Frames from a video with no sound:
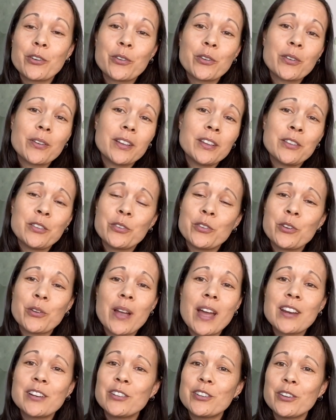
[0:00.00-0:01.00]
either your
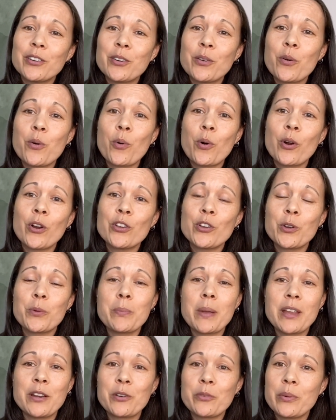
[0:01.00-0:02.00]
editor or your
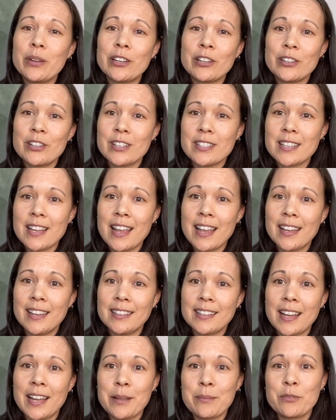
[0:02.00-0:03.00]
beta readers,
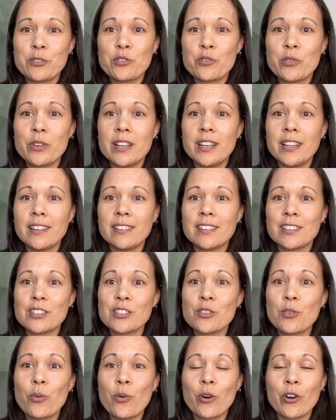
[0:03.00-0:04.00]
and I'm treating this
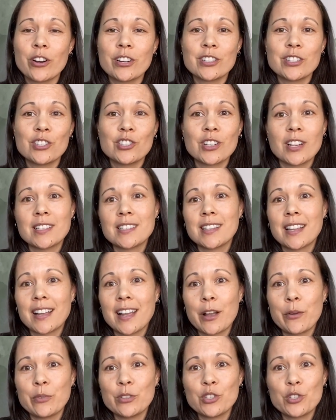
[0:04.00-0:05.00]
course just like
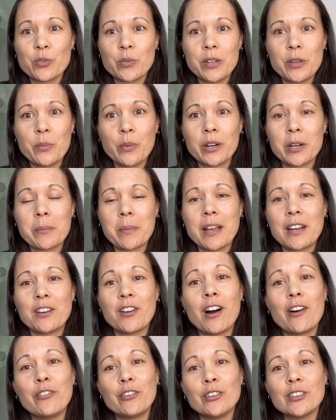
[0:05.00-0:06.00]
I would treat one of my
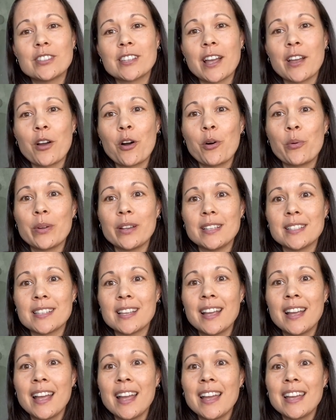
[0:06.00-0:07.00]
novels. I always
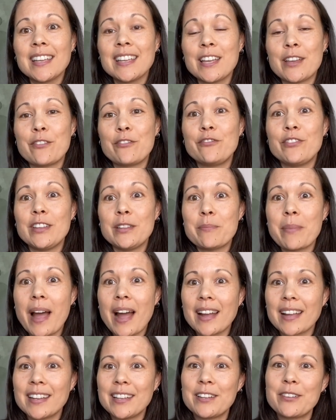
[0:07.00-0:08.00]
get
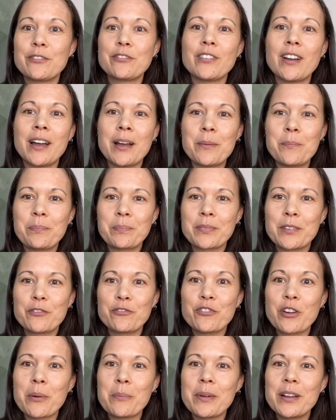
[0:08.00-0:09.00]
feedback
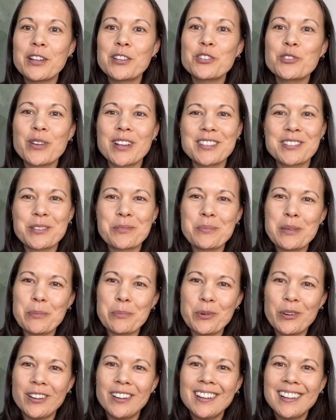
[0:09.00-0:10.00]
from trusted
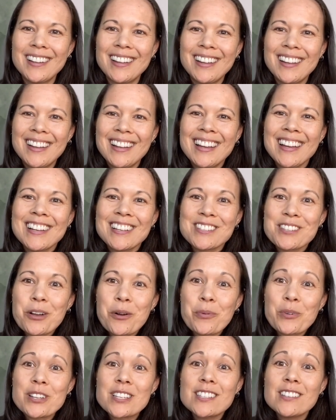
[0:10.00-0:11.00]
people. So
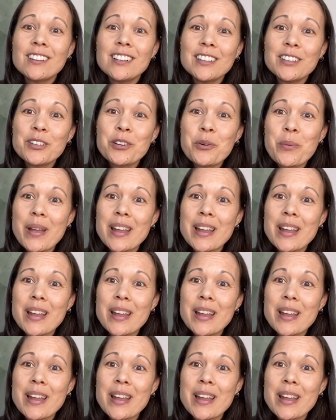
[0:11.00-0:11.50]
we're still a little ways